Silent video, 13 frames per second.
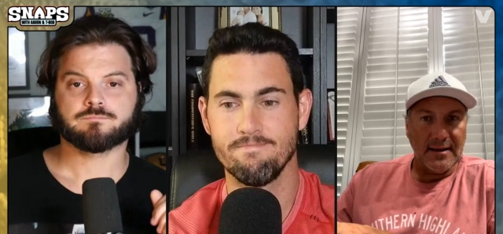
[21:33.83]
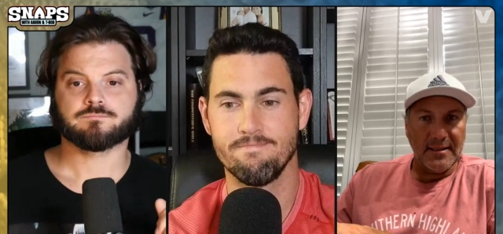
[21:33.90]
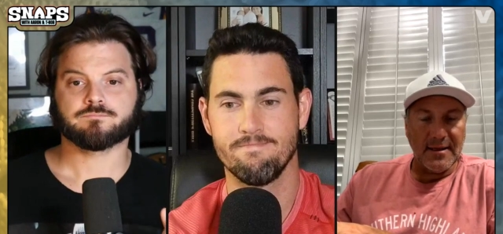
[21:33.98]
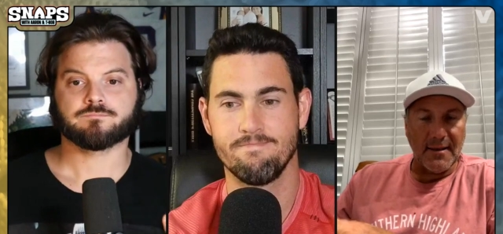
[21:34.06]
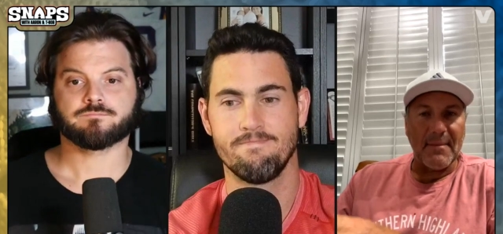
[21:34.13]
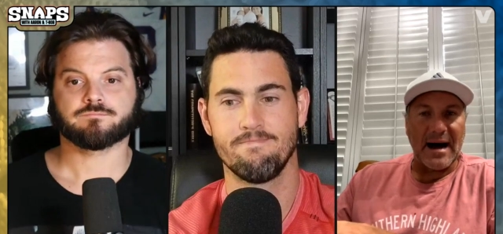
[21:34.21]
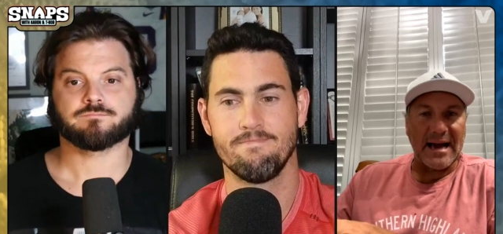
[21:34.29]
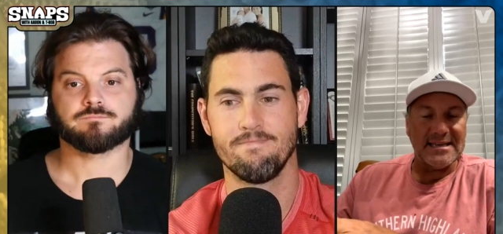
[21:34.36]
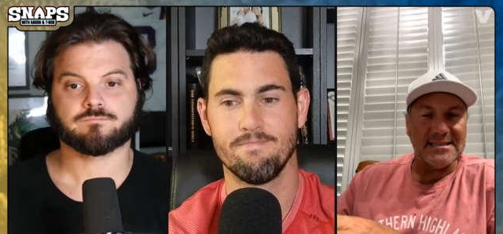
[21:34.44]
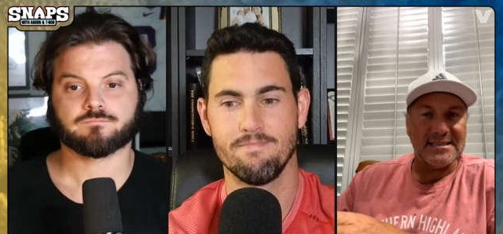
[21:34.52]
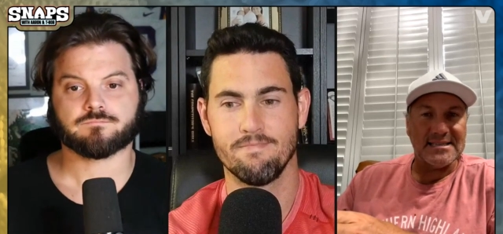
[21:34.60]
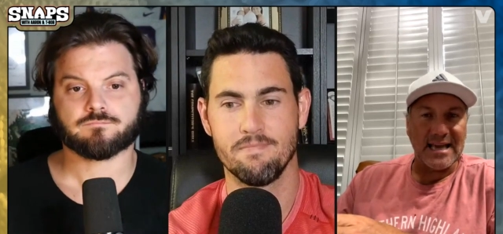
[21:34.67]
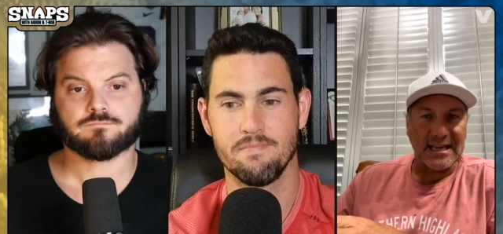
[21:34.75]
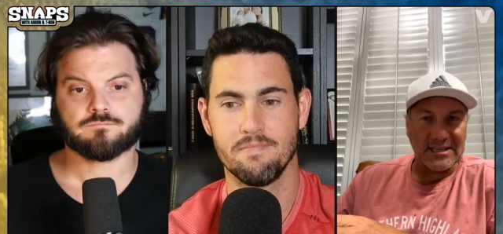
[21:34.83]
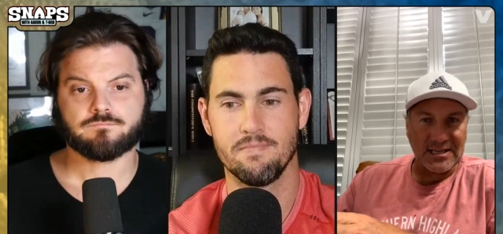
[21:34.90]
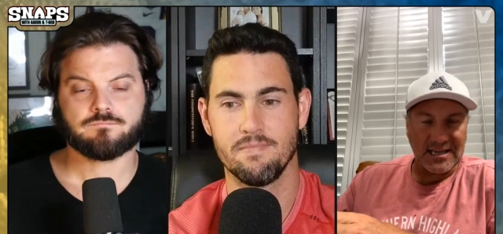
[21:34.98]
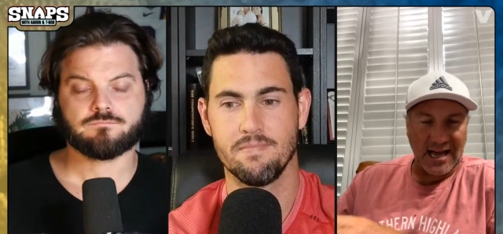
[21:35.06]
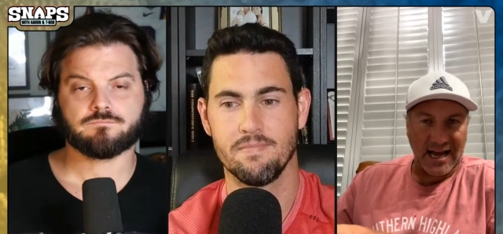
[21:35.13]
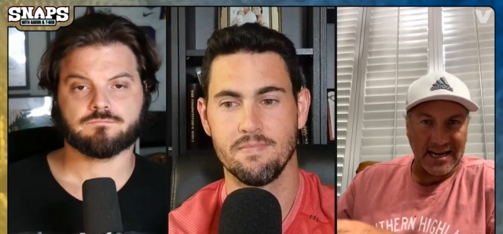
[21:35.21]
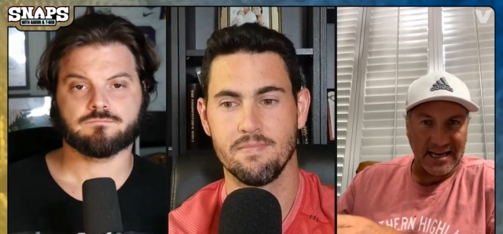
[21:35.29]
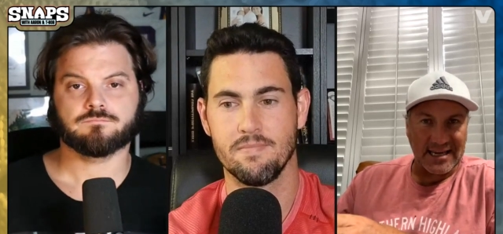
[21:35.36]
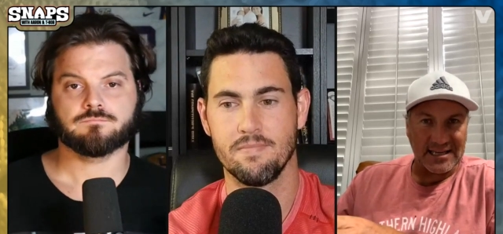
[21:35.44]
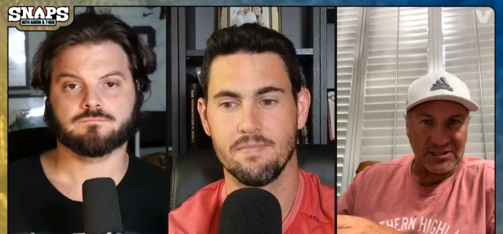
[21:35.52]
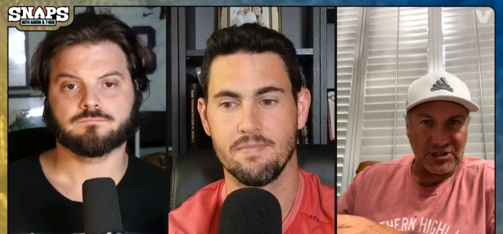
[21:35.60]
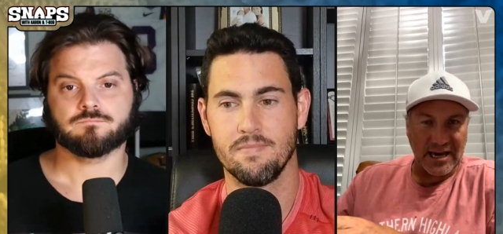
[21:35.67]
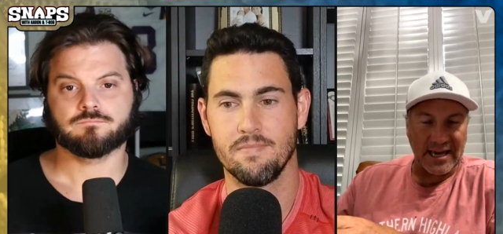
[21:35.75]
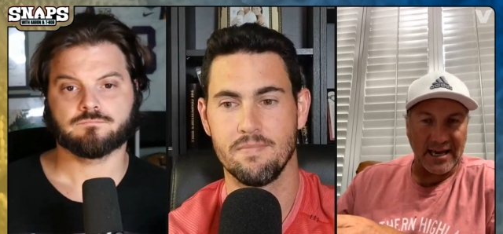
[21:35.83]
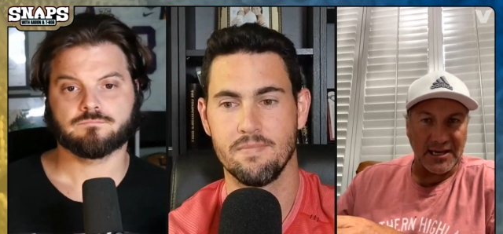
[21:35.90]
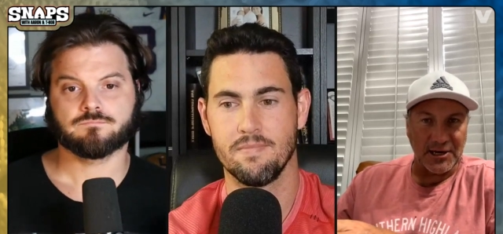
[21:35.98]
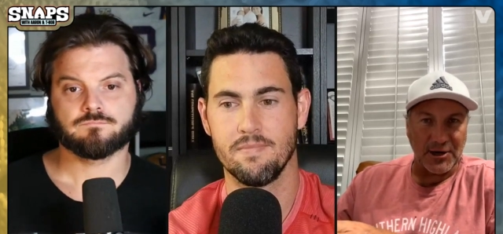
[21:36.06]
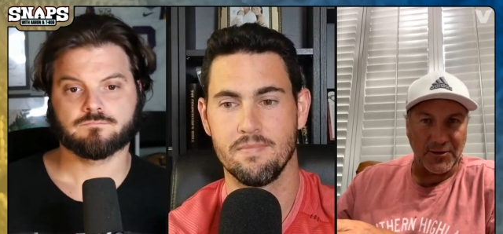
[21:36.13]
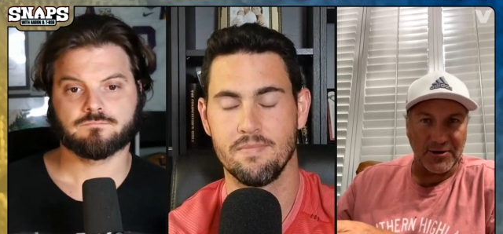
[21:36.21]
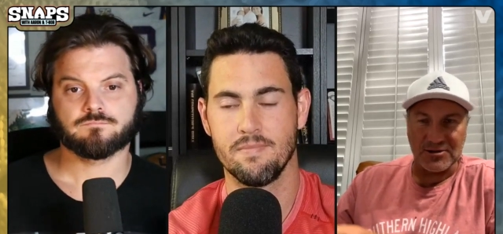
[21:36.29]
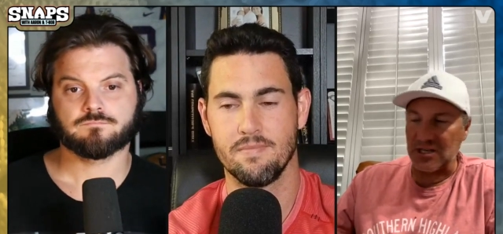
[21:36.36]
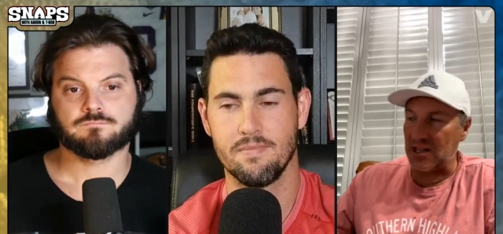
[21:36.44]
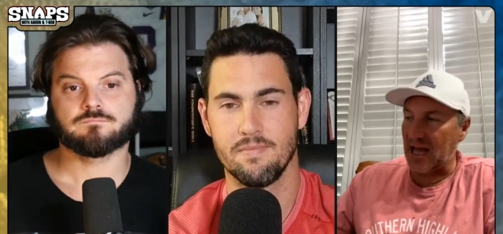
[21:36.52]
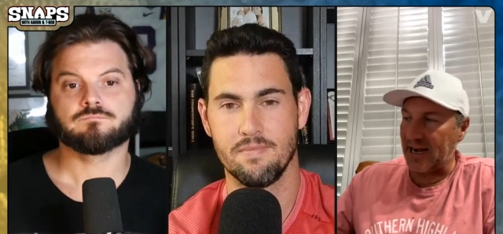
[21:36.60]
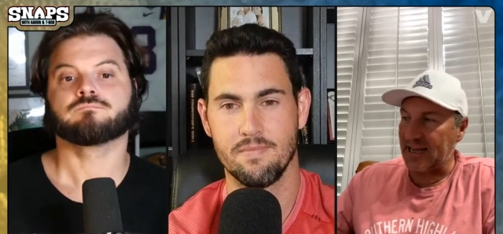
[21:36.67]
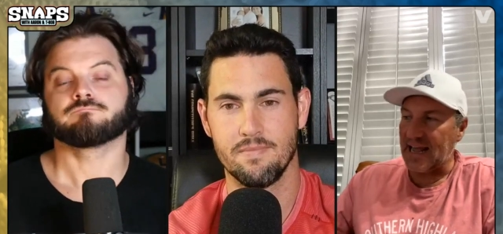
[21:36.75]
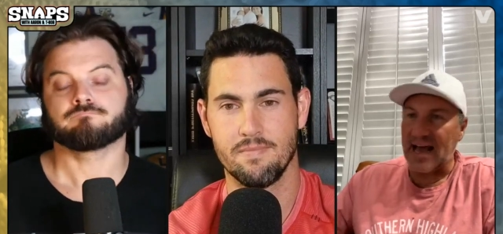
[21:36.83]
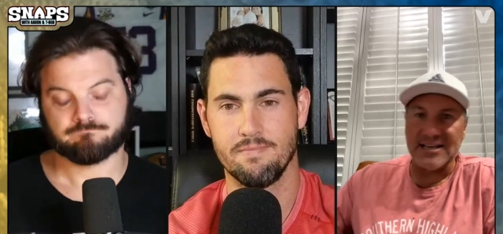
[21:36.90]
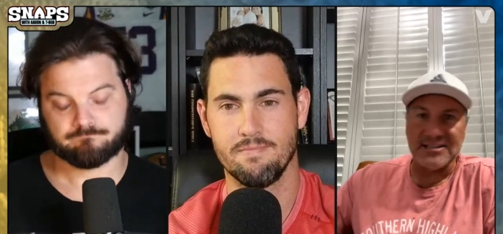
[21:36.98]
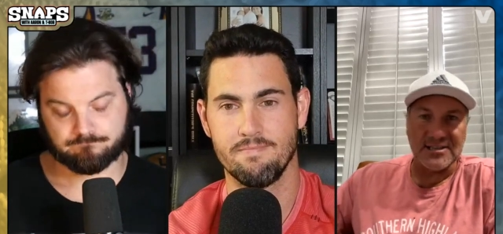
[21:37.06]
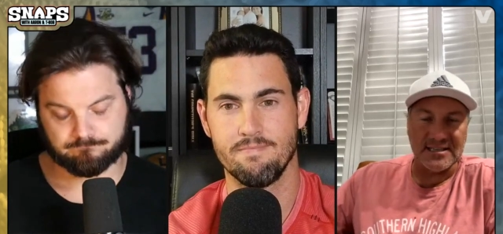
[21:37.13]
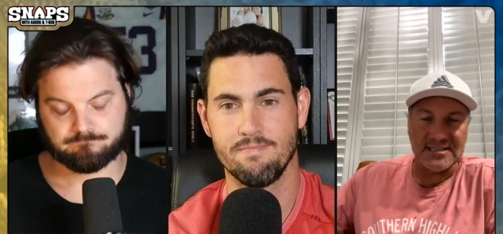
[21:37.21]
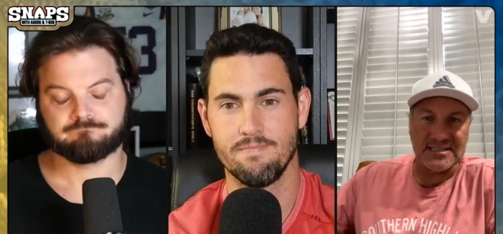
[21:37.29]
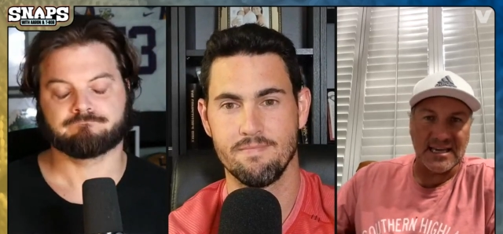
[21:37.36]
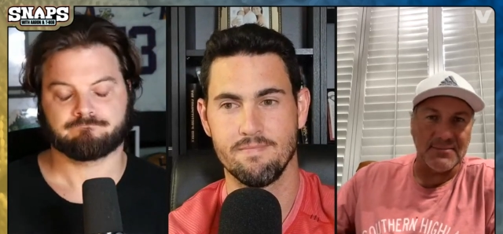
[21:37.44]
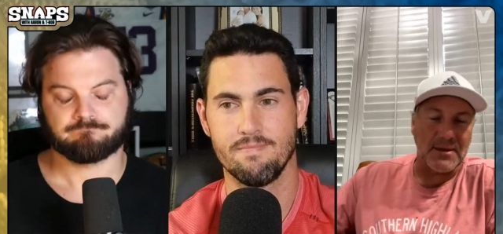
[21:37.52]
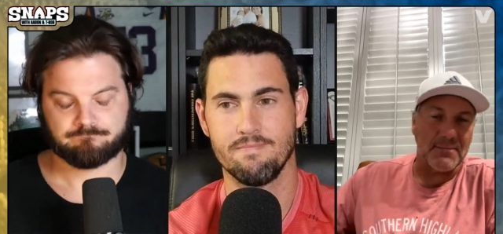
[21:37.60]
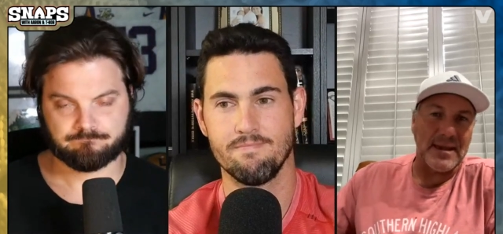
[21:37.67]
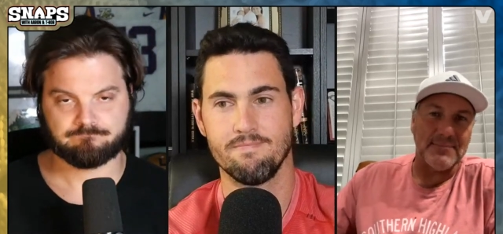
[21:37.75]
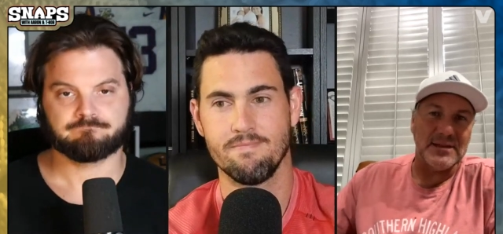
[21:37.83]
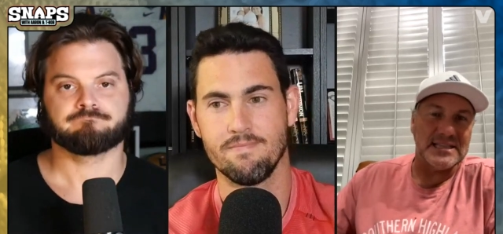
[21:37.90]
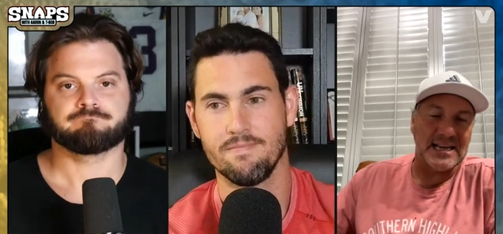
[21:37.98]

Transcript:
Speaker 1: the mindset kind of can change. You know, there's a lot of guys on this team that maybe